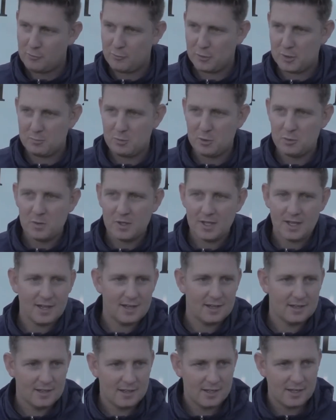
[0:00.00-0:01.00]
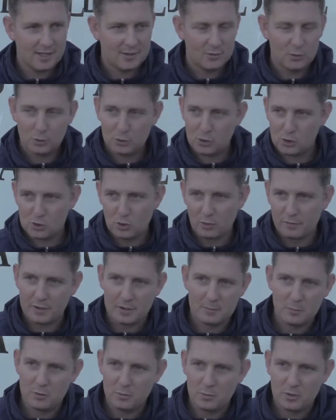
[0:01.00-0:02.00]
Over the moon with that. Not just over
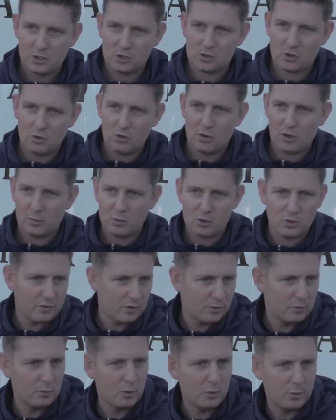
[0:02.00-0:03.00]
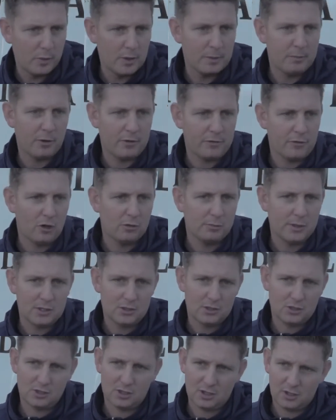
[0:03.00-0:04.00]
the moon with the score, I was over the moon with the
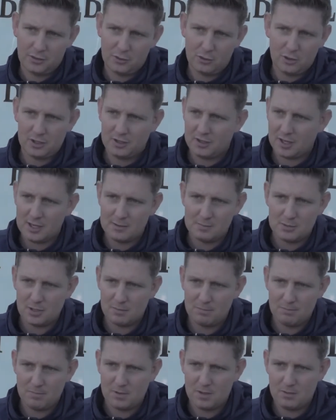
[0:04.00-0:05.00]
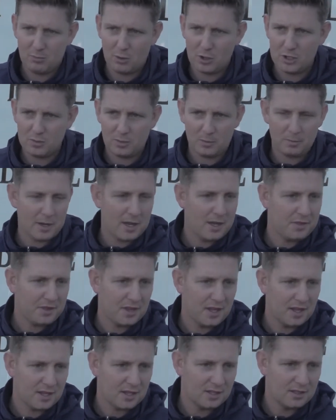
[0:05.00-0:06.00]
performance. I thought at times the boys were
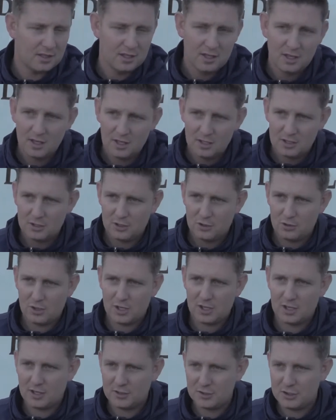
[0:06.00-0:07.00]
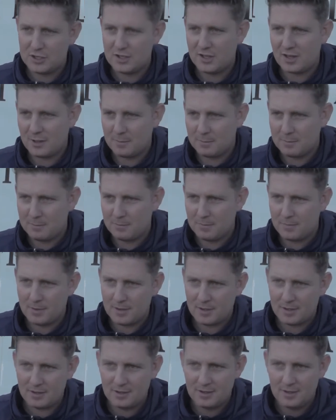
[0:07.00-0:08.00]
breathtaking. You know, I said to them,
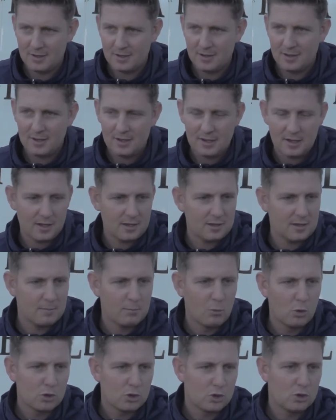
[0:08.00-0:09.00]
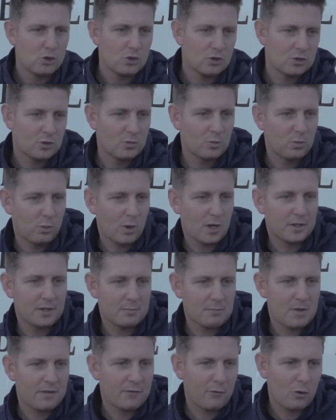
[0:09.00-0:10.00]
I think the most used word
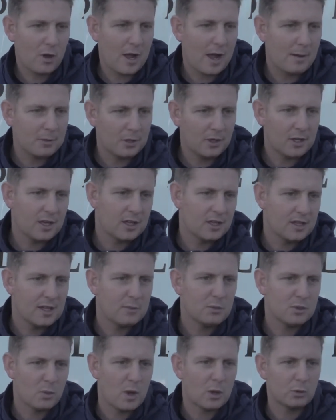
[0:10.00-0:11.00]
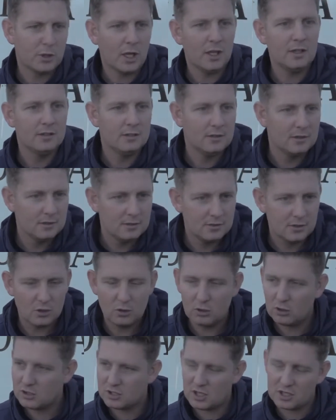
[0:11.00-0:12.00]
in my vocabulary of the day was well done. You
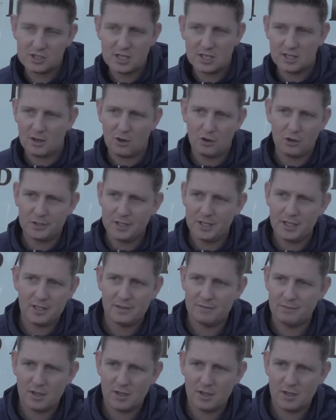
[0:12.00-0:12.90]
know, because I said it all day.